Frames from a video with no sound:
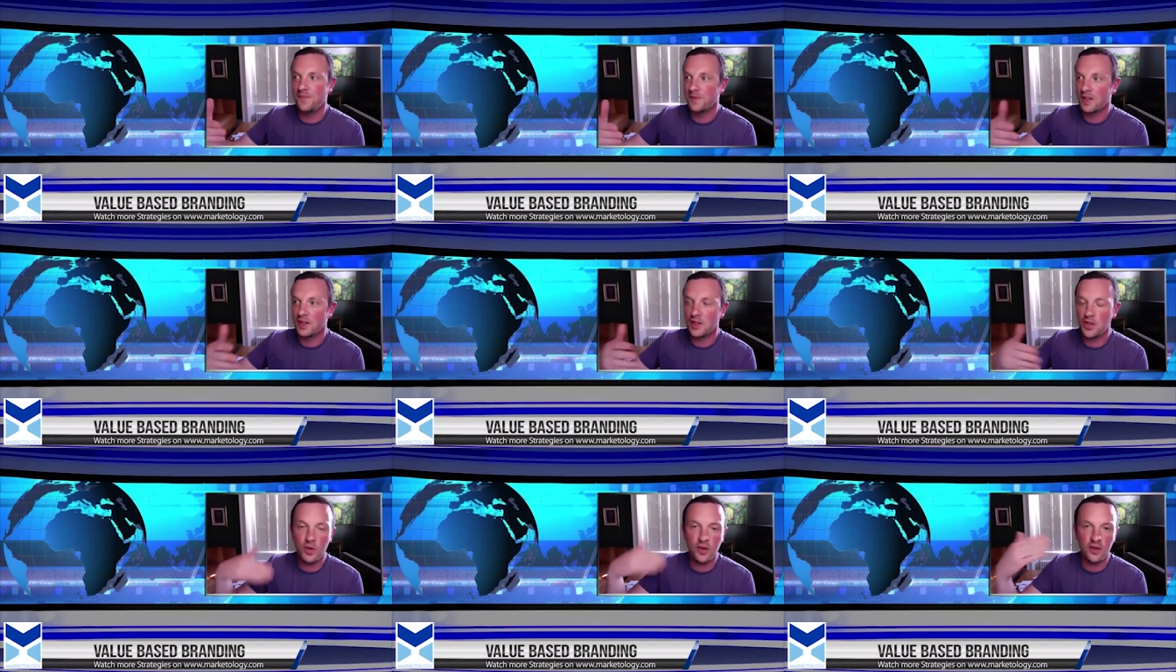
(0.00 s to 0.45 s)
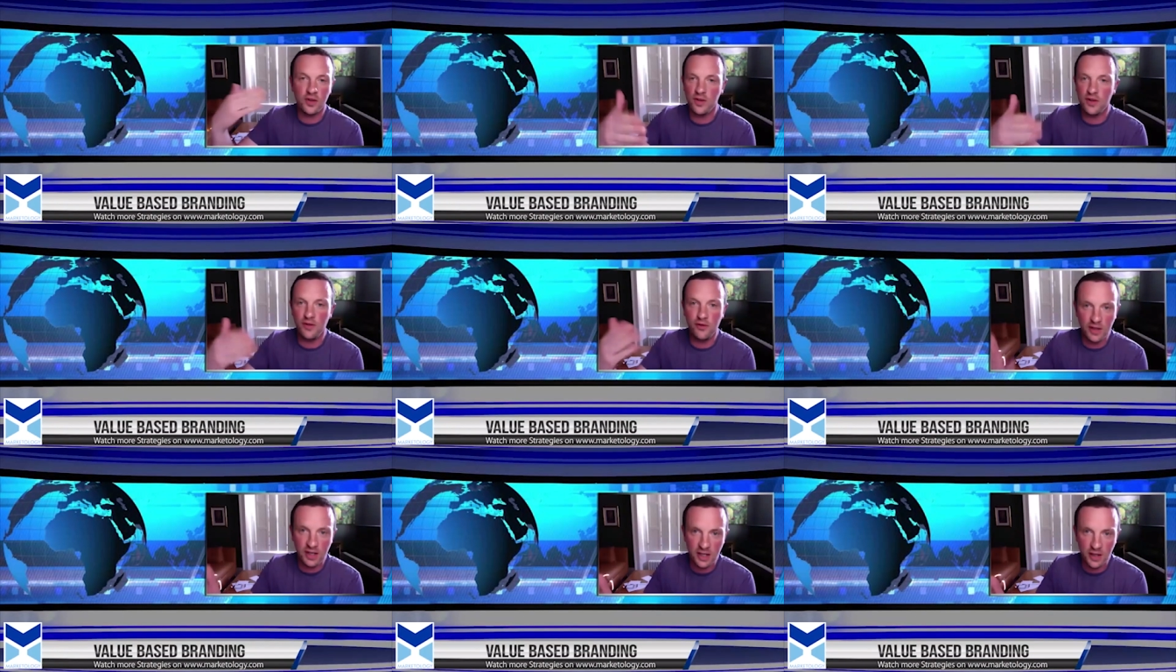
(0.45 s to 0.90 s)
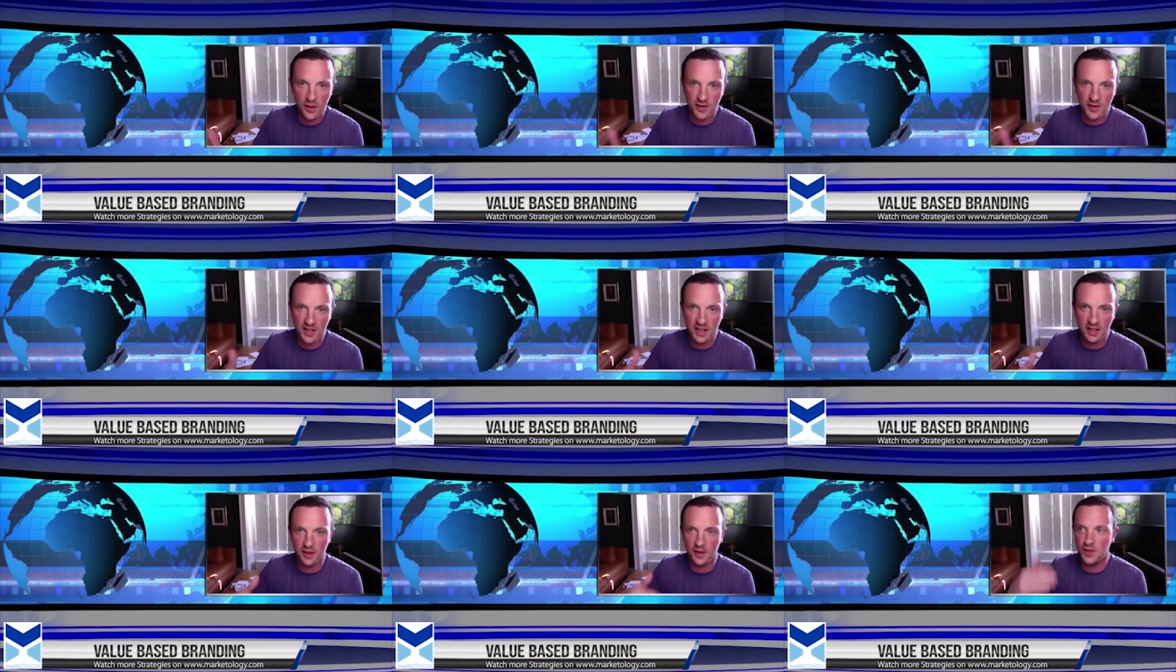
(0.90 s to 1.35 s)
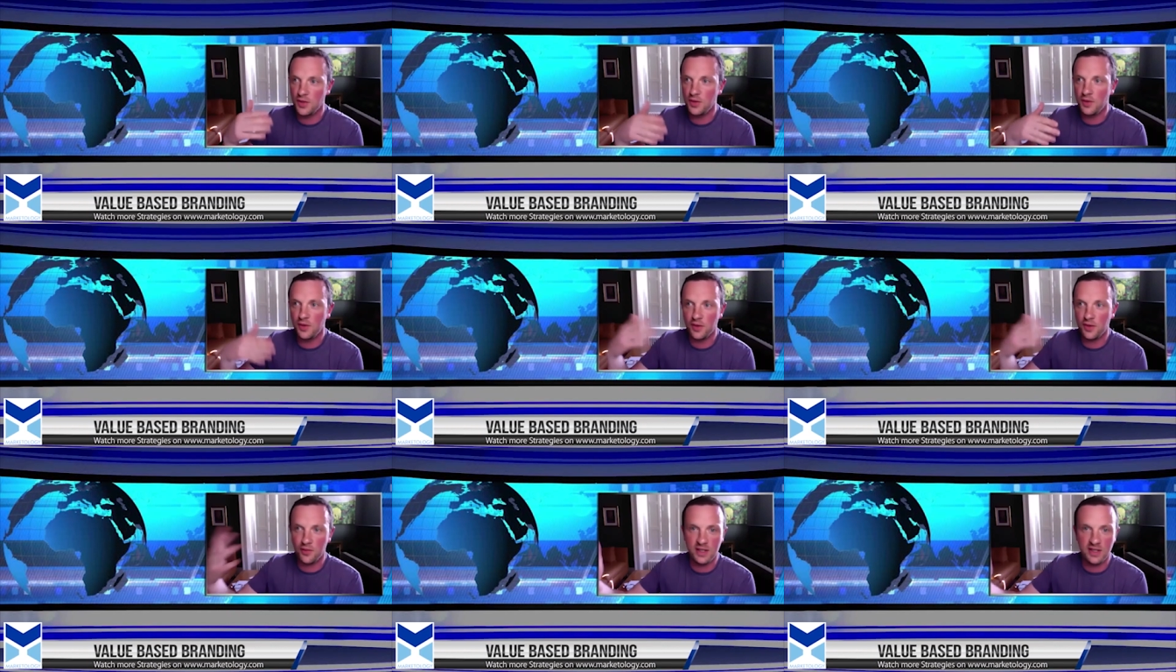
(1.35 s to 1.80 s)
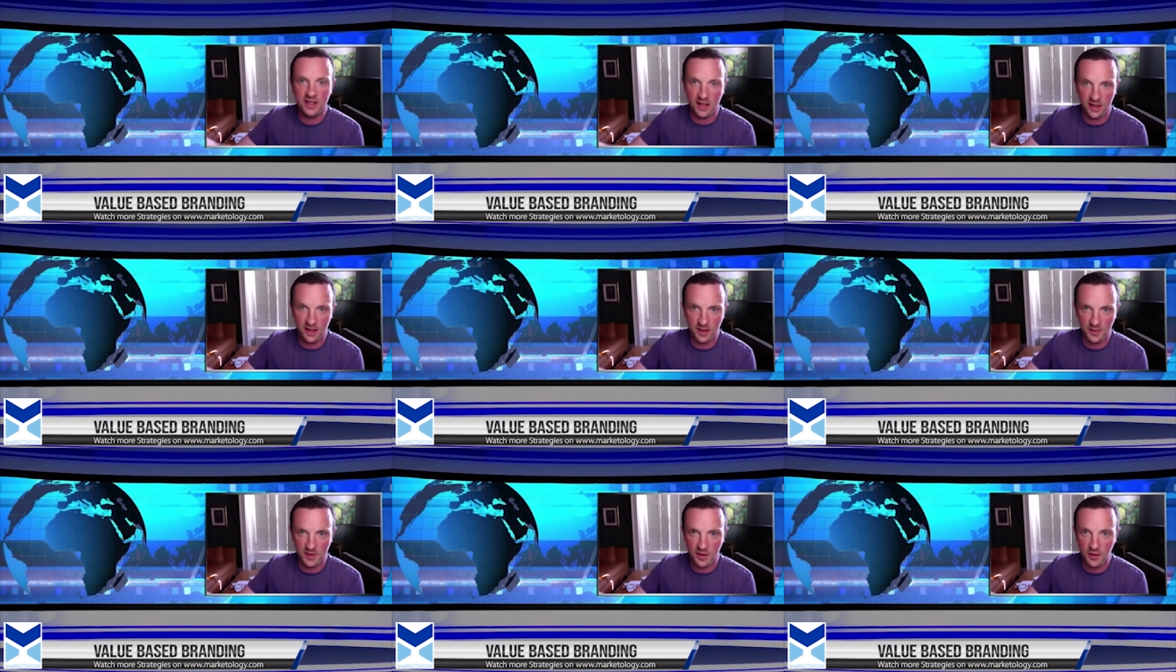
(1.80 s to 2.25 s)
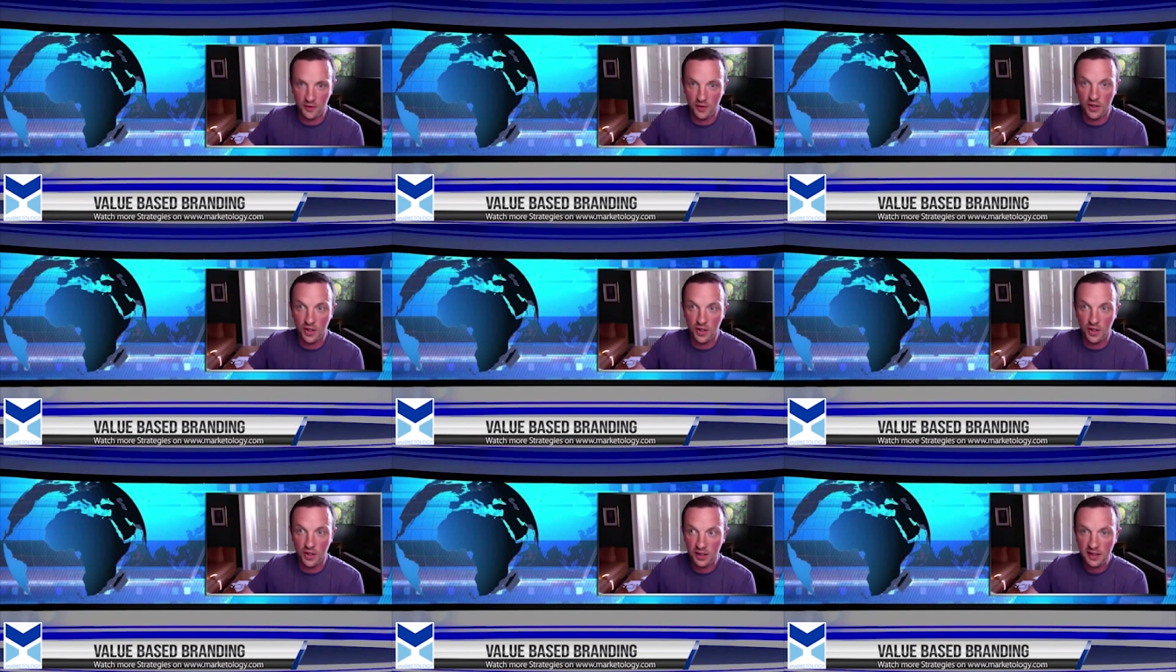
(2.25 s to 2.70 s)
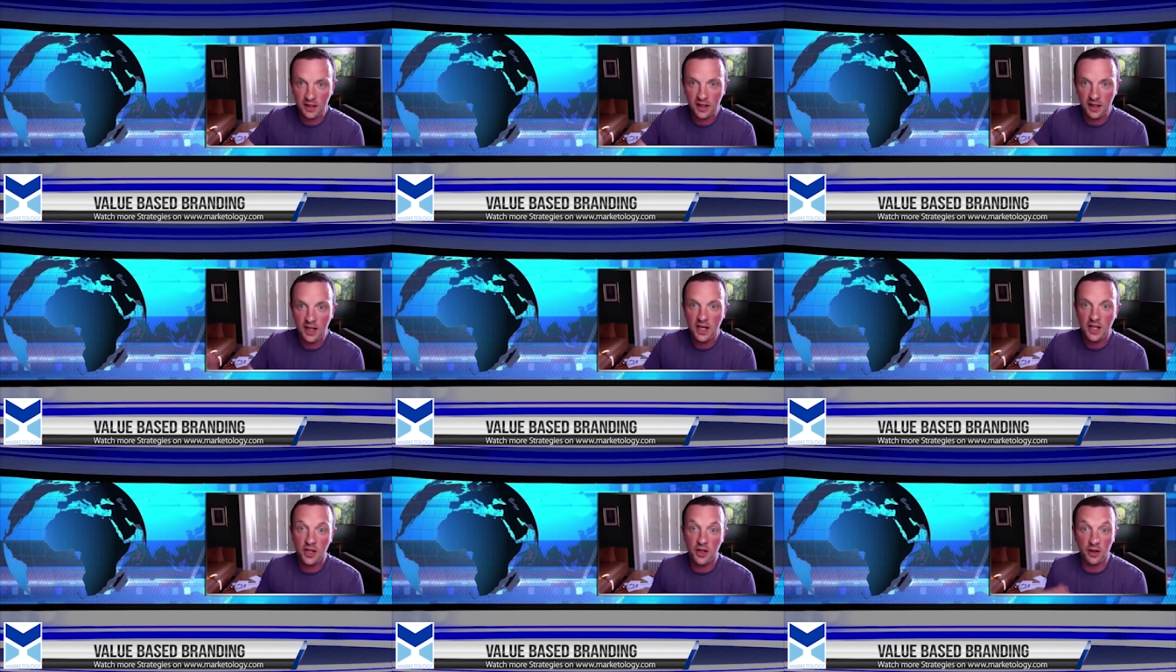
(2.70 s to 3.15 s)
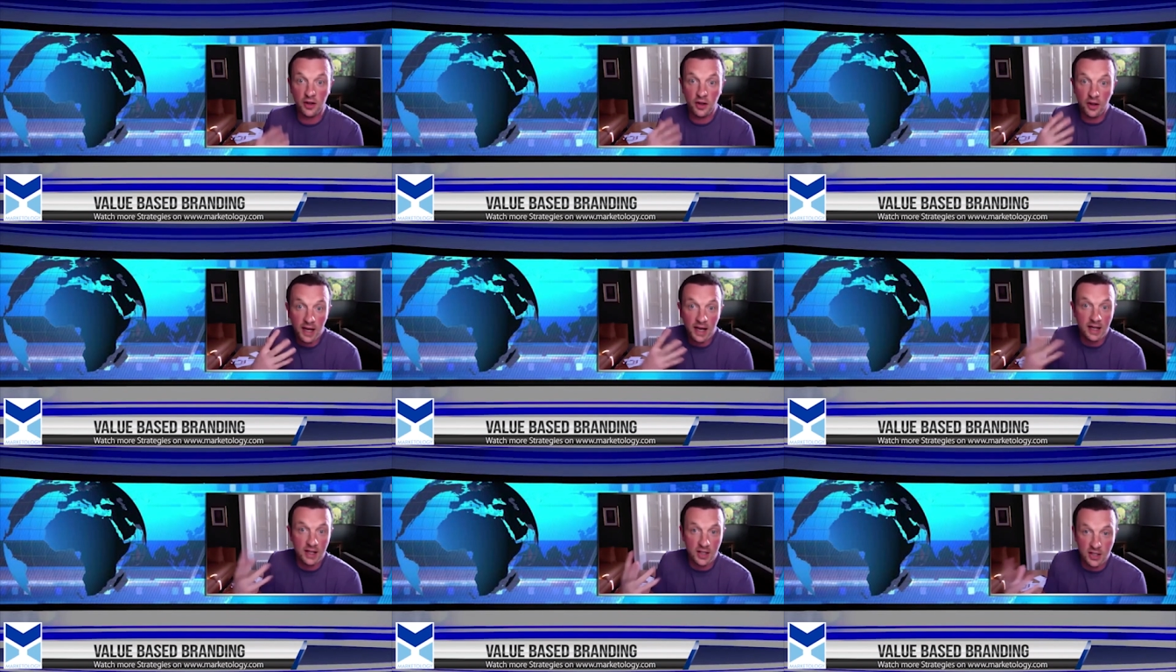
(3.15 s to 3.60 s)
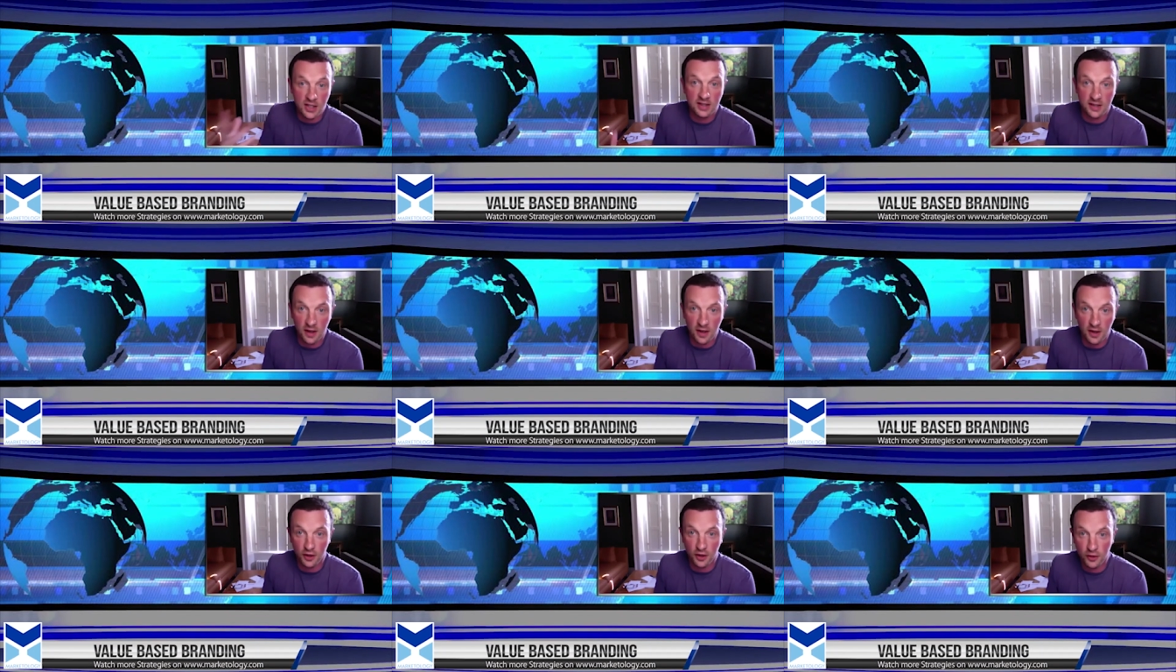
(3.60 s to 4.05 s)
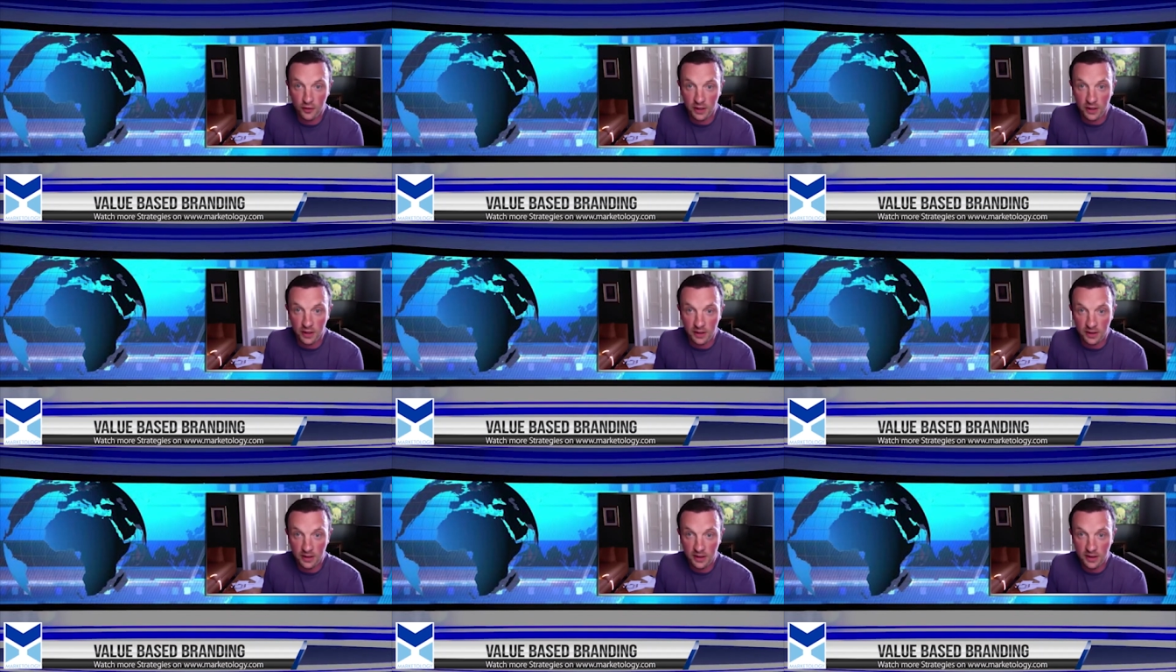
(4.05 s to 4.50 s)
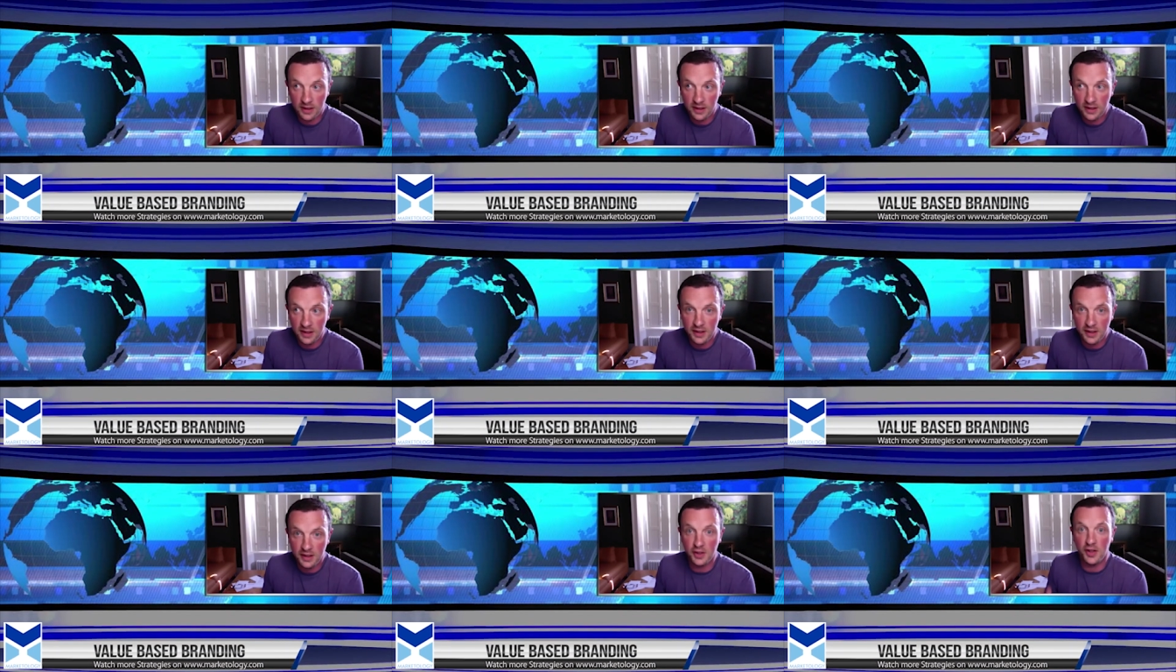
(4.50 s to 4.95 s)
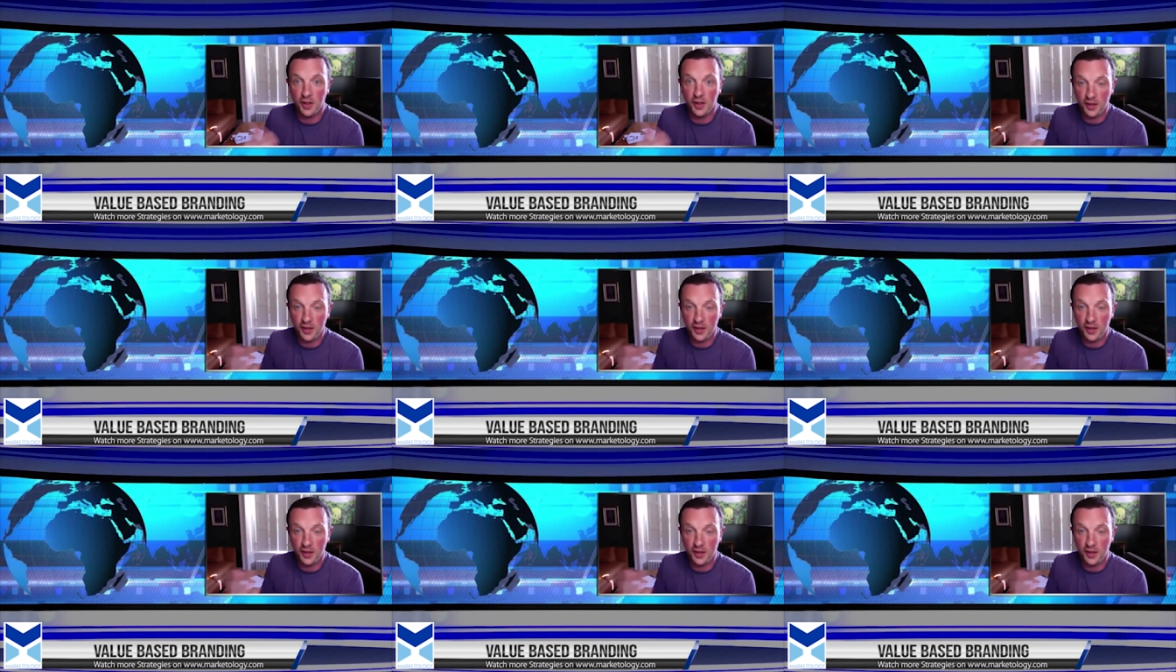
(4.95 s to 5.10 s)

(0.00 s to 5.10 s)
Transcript: videos in, or 2 or 3 times you've done it, you're going to actually start loving it. You're going